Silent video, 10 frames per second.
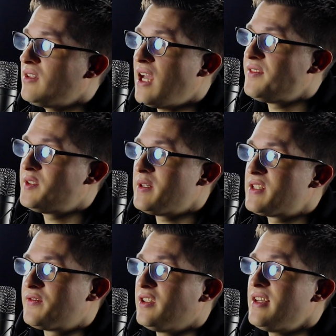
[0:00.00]
Live your
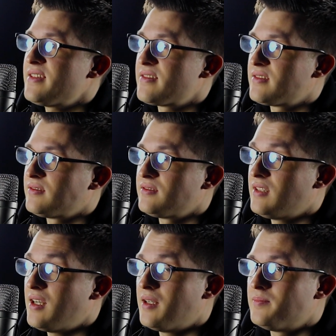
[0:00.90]
life to its
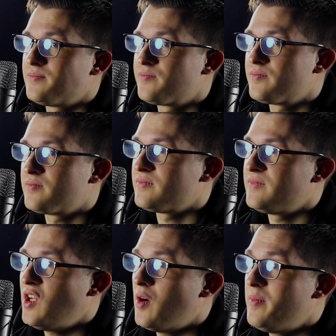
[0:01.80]
fullest.
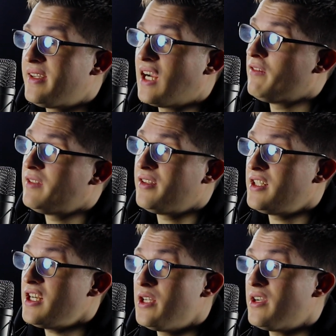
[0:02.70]
Be
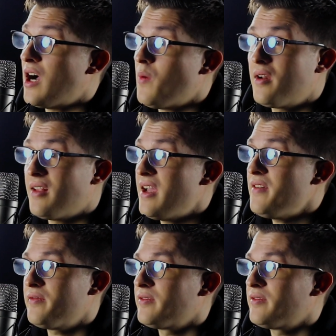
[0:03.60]
careful out there. You got one